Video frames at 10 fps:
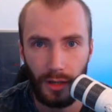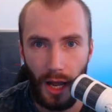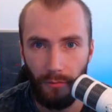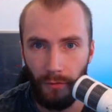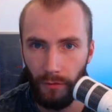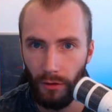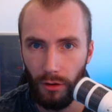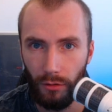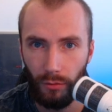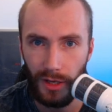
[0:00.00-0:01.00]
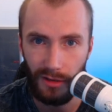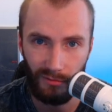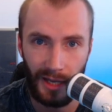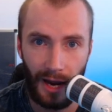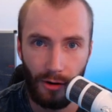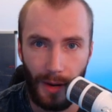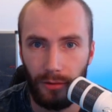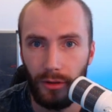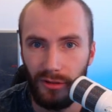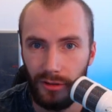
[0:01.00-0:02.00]
um, four that we care
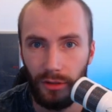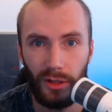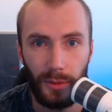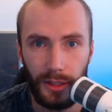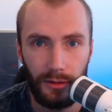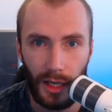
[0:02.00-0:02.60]
about and two that we